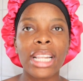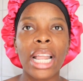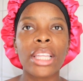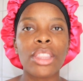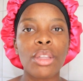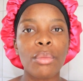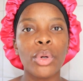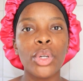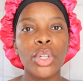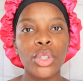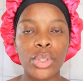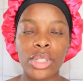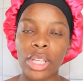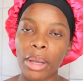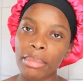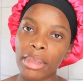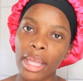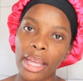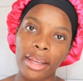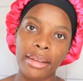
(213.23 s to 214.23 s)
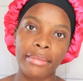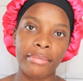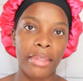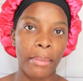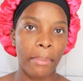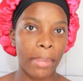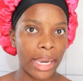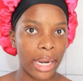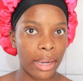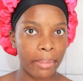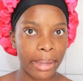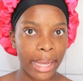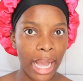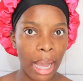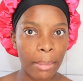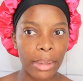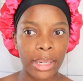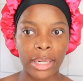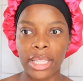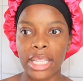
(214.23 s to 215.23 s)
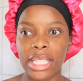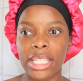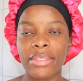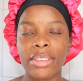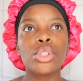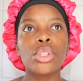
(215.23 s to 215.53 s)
Like, the more you do something, the better you become it.